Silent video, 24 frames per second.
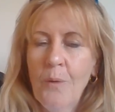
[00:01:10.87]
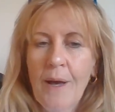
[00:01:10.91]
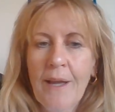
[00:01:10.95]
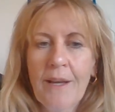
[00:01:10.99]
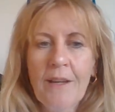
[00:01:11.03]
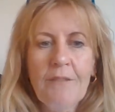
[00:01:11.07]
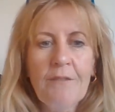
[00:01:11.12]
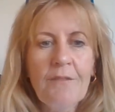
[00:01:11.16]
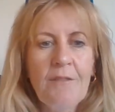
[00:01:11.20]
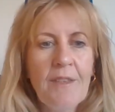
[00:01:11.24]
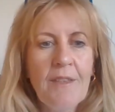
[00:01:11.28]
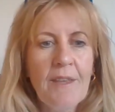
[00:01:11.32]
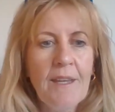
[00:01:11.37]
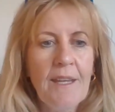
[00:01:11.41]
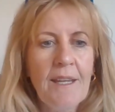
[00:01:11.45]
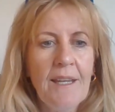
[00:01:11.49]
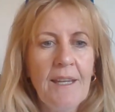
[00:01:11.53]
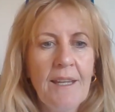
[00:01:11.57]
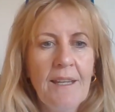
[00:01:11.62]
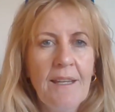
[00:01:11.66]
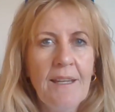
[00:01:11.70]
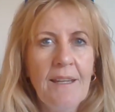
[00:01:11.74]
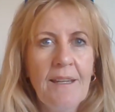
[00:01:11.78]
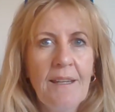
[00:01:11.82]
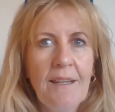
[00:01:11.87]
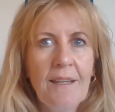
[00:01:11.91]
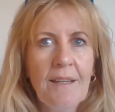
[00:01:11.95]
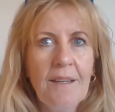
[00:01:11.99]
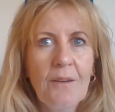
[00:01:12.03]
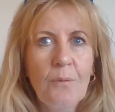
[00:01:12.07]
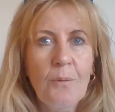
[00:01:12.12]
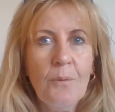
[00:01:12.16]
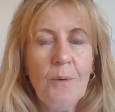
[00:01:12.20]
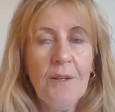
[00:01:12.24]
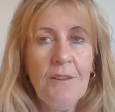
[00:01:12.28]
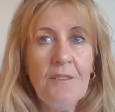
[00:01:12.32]
of
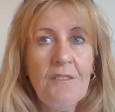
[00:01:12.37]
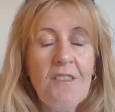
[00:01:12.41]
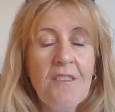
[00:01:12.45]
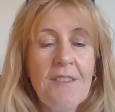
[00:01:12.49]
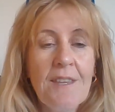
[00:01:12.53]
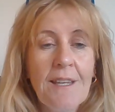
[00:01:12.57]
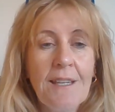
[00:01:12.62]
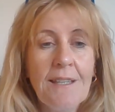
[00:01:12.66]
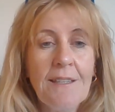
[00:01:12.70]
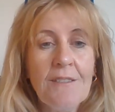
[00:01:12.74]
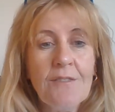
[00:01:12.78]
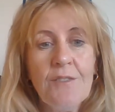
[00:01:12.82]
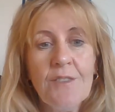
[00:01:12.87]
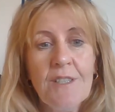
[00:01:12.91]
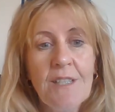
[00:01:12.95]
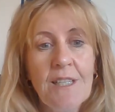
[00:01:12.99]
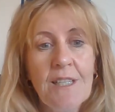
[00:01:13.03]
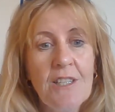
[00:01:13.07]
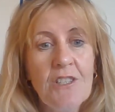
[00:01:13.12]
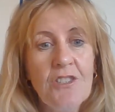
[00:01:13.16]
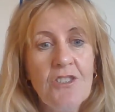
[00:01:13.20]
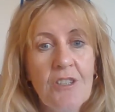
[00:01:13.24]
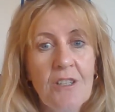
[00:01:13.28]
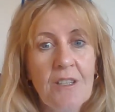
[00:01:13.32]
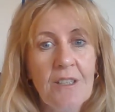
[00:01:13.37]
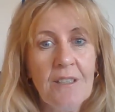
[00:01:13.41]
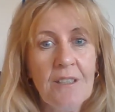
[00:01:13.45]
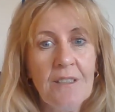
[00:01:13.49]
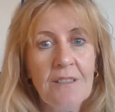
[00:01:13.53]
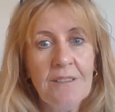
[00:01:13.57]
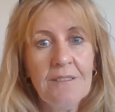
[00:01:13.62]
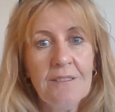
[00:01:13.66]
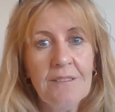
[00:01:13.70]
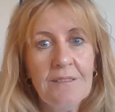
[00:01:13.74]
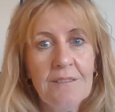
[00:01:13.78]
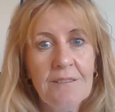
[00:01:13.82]
the things for
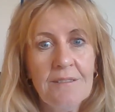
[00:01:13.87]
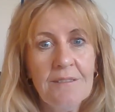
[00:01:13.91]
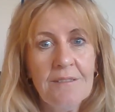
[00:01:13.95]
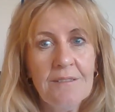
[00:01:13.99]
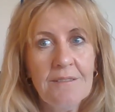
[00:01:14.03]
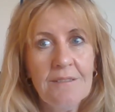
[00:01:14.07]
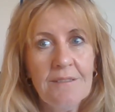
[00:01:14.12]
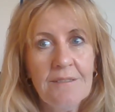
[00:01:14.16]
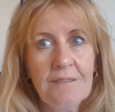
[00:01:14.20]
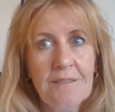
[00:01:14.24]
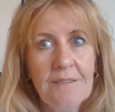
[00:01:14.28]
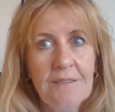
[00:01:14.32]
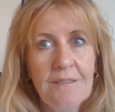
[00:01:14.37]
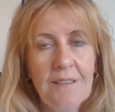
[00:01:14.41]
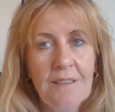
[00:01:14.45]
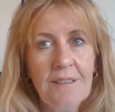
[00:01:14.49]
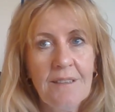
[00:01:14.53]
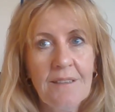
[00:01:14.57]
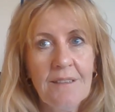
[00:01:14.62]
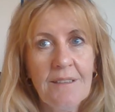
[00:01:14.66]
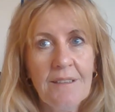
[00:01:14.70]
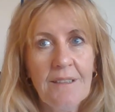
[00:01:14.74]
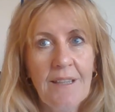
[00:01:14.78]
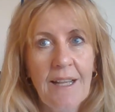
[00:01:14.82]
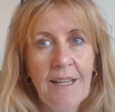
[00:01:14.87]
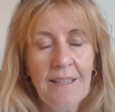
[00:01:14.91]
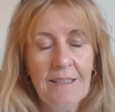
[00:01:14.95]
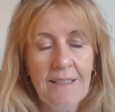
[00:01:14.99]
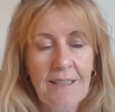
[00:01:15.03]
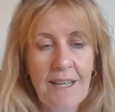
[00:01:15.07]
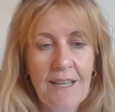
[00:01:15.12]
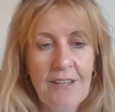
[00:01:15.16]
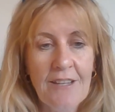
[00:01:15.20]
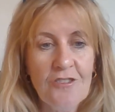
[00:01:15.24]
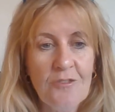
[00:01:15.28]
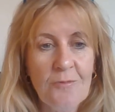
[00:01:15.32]
teacher and
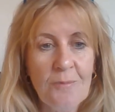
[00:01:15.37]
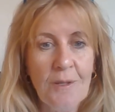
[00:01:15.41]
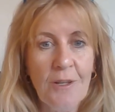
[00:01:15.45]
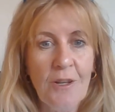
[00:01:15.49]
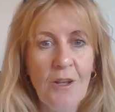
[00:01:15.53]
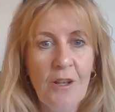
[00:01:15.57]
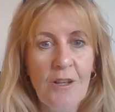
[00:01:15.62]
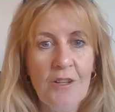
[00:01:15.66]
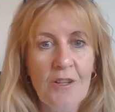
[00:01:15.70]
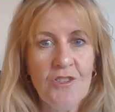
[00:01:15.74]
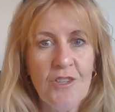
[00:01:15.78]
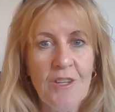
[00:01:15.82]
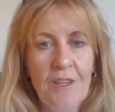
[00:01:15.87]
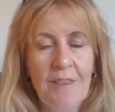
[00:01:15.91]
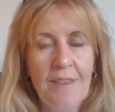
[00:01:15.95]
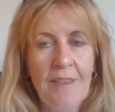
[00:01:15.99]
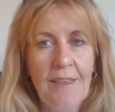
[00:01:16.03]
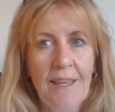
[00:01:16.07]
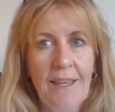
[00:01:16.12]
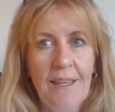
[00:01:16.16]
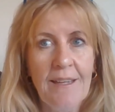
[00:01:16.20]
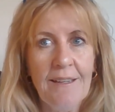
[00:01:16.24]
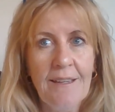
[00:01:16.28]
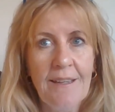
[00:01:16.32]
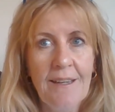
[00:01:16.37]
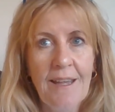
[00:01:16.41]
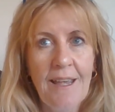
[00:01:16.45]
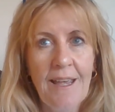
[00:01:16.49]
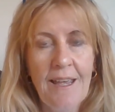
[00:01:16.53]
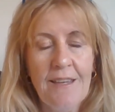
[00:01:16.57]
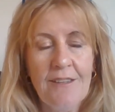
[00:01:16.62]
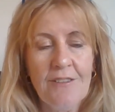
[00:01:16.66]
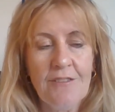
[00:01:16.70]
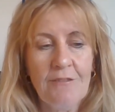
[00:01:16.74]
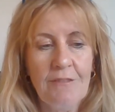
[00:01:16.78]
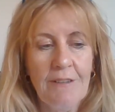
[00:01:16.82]
classroom ecology that
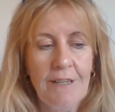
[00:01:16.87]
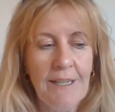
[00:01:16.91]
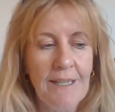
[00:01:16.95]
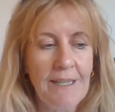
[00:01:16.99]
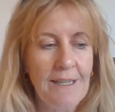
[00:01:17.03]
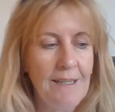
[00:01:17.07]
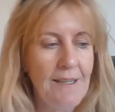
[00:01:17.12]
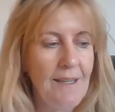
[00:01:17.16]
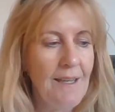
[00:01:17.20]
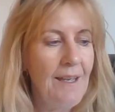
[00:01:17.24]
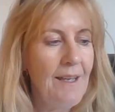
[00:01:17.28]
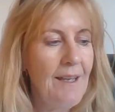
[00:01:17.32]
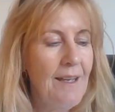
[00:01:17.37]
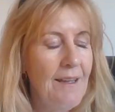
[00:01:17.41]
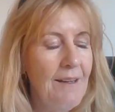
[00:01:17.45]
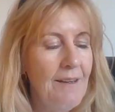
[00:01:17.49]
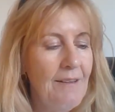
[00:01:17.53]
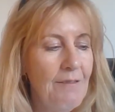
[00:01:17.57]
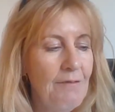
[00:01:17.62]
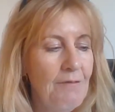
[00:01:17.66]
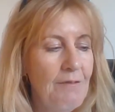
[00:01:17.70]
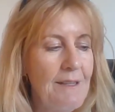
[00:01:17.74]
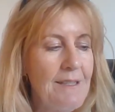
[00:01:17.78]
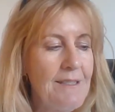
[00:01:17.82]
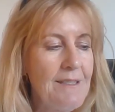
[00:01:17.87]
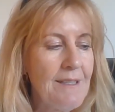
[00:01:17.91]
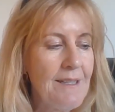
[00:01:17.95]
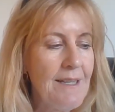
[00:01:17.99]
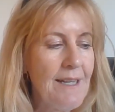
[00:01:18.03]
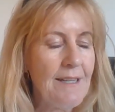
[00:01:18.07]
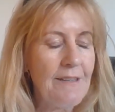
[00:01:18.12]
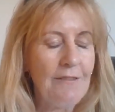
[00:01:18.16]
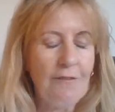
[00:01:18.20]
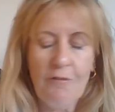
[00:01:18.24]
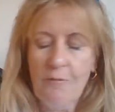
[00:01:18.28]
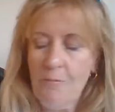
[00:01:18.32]
has really
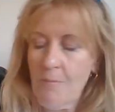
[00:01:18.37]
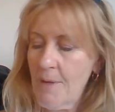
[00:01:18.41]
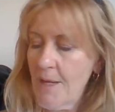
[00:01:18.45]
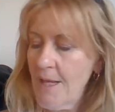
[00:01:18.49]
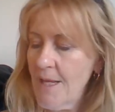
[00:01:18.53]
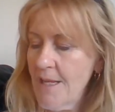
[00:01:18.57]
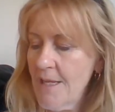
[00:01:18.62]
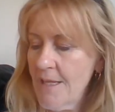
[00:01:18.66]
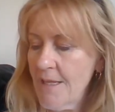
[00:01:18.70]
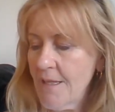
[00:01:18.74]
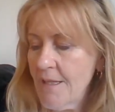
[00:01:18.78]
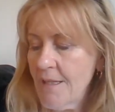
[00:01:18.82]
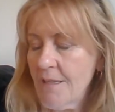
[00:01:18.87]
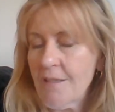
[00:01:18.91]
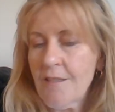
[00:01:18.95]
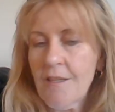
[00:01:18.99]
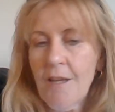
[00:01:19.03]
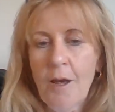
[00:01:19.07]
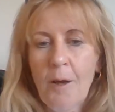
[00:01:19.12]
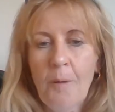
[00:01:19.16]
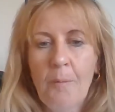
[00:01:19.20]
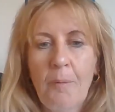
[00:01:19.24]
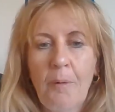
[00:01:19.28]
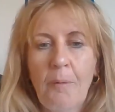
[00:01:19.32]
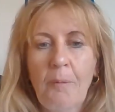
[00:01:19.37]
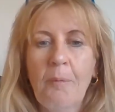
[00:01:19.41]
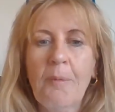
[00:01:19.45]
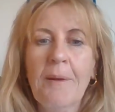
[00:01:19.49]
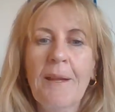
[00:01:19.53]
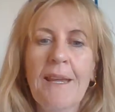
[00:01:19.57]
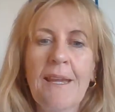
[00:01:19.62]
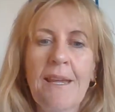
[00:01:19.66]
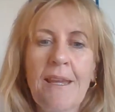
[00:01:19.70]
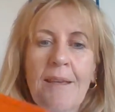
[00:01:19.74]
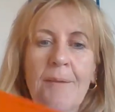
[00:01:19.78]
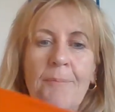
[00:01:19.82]
resonated for me is
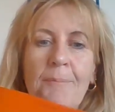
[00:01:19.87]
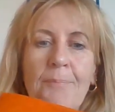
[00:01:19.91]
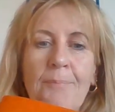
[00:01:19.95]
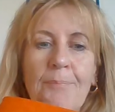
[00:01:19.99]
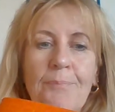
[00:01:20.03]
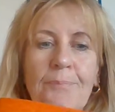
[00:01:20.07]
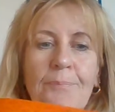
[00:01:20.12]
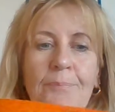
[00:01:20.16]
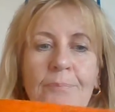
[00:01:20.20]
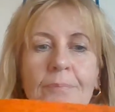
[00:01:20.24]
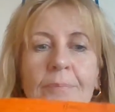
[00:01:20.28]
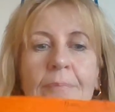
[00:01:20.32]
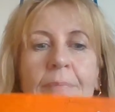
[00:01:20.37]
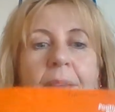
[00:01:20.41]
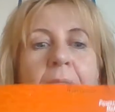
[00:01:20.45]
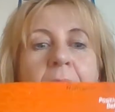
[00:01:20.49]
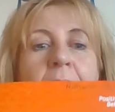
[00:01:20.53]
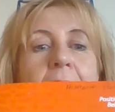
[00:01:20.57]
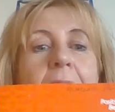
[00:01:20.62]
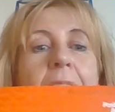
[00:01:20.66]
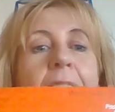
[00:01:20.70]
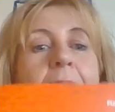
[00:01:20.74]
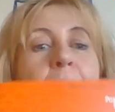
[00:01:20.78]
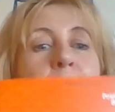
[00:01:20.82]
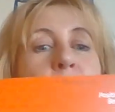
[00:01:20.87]
probably this